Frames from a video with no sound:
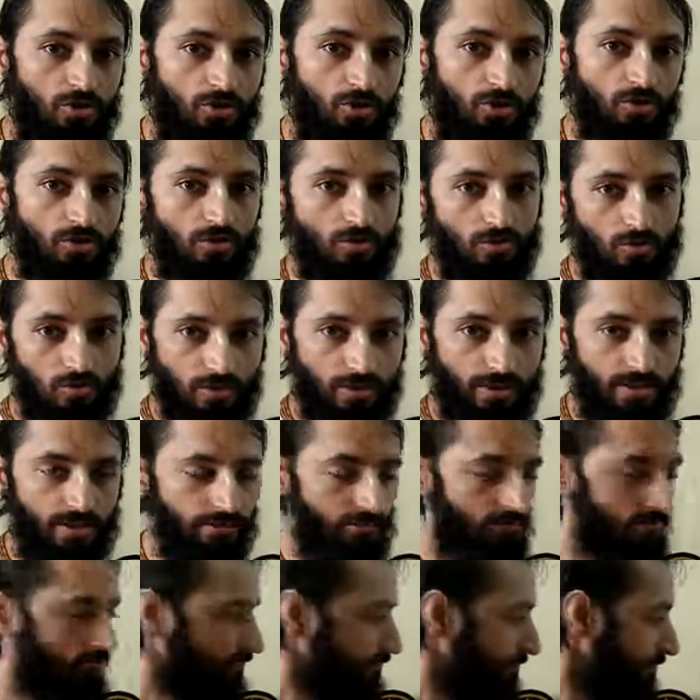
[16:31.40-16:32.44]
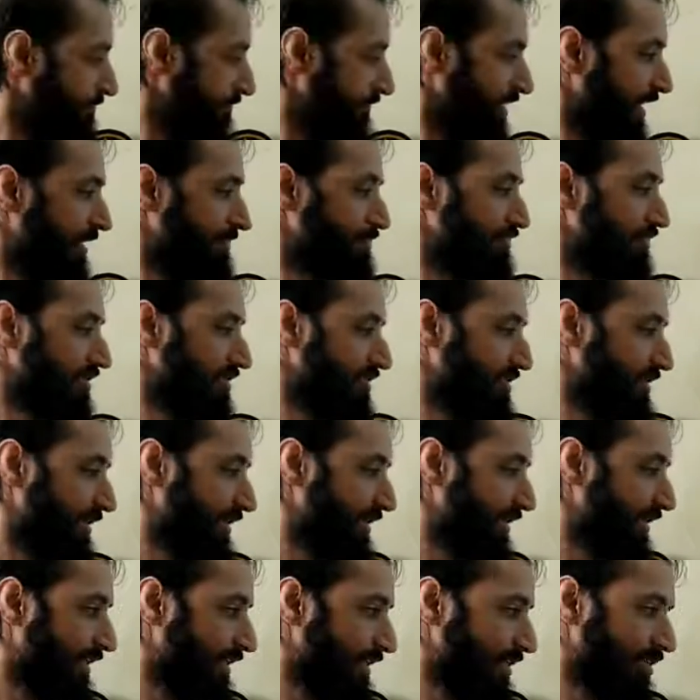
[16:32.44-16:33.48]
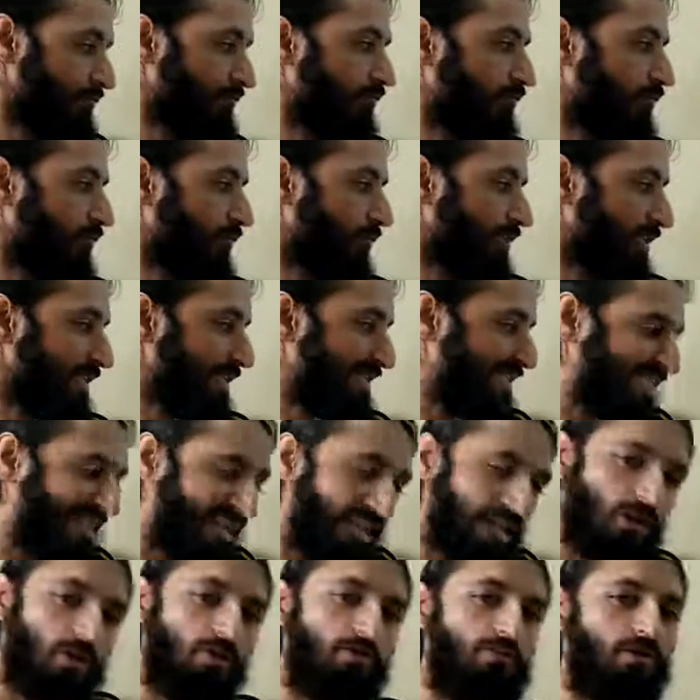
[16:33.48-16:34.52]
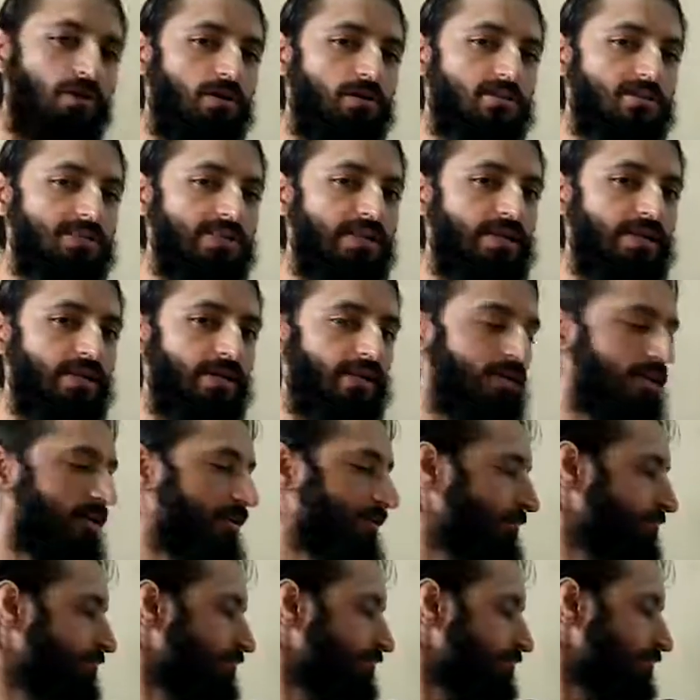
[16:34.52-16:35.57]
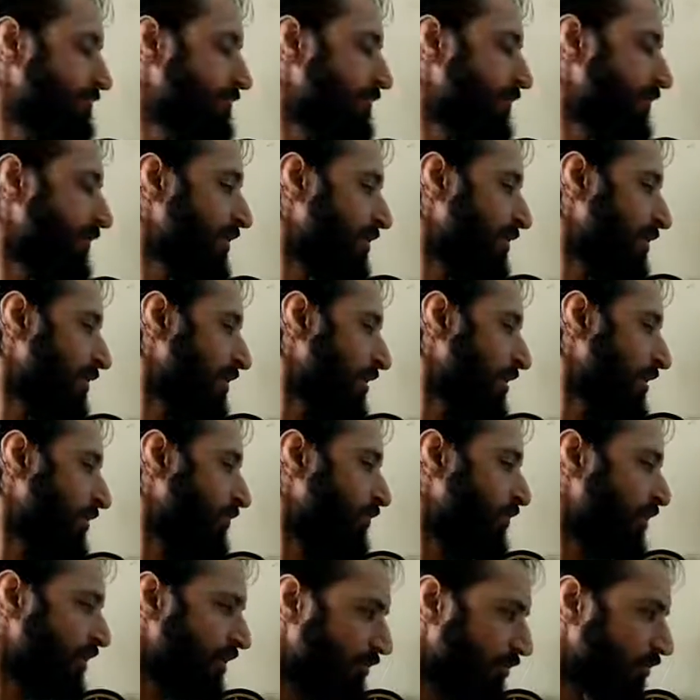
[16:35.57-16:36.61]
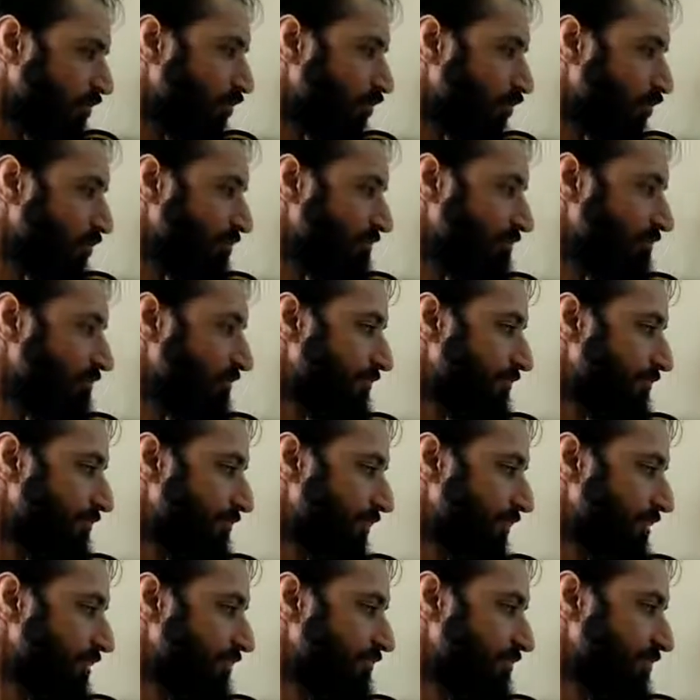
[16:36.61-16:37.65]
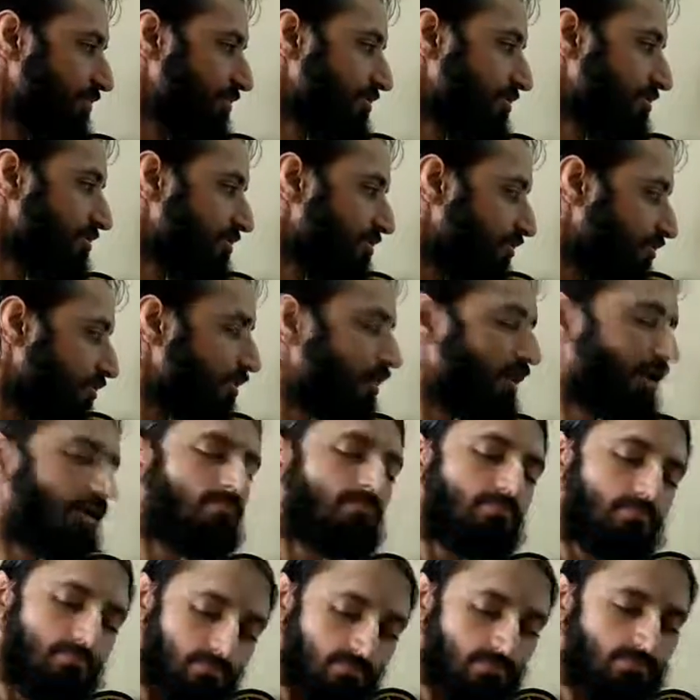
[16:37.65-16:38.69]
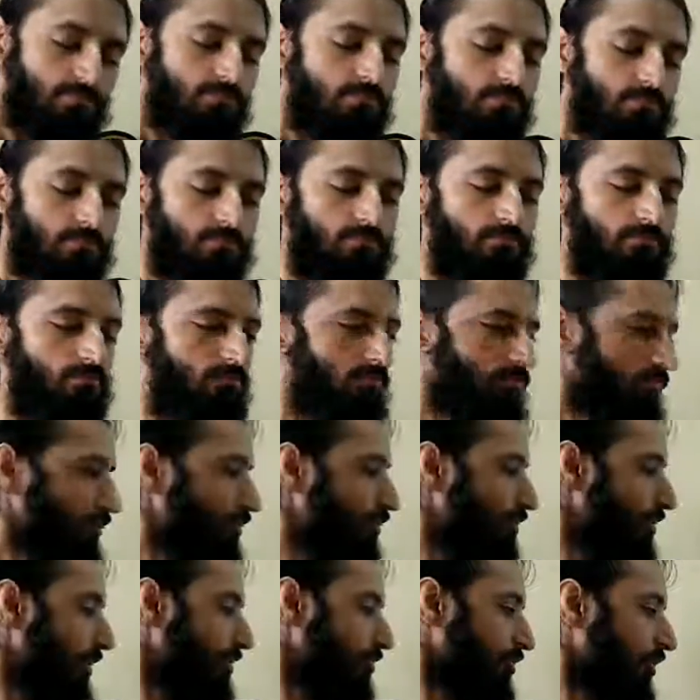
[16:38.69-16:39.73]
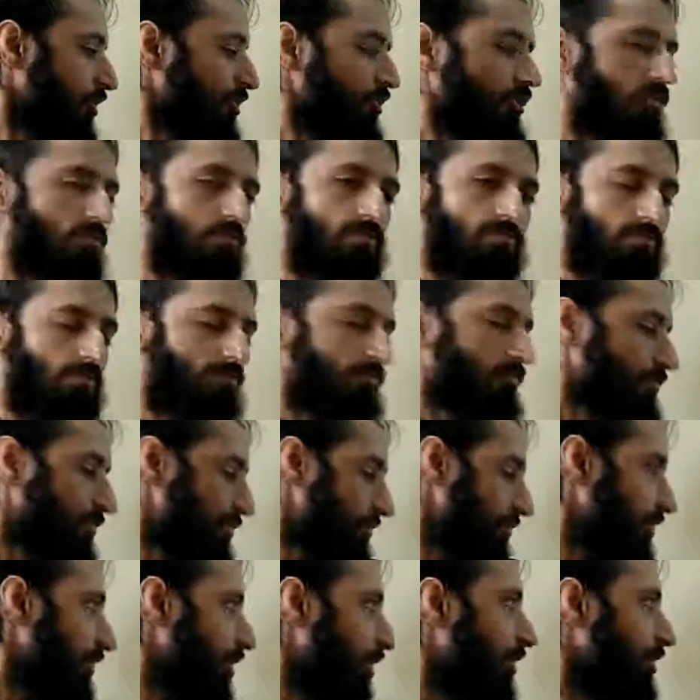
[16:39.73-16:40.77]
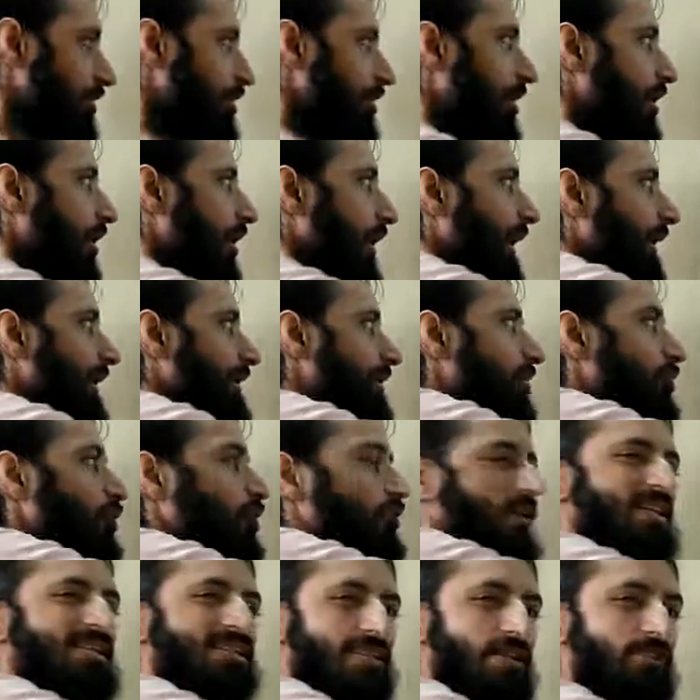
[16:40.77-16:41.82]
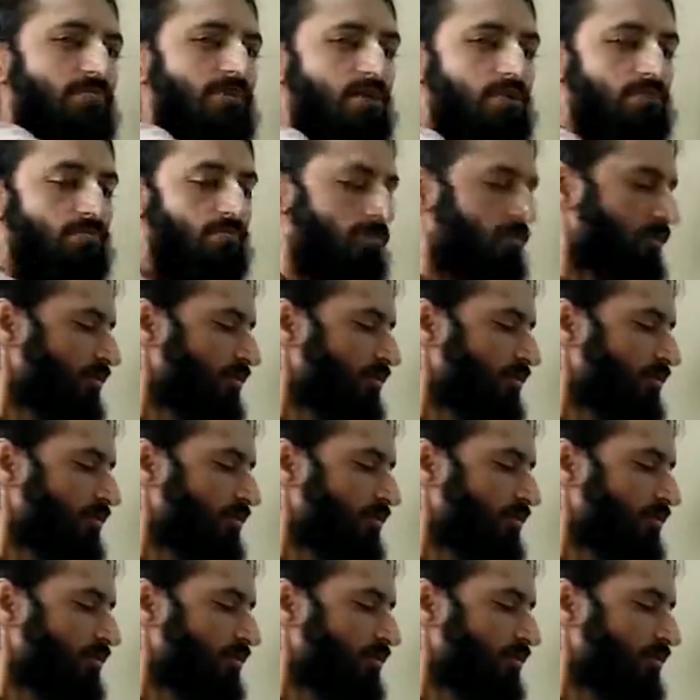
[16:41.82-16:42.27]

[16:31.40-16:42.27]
don't do it. I'm just saying it for the sake of understanding it. What about those Vaishnavas who are not on at the goodness level?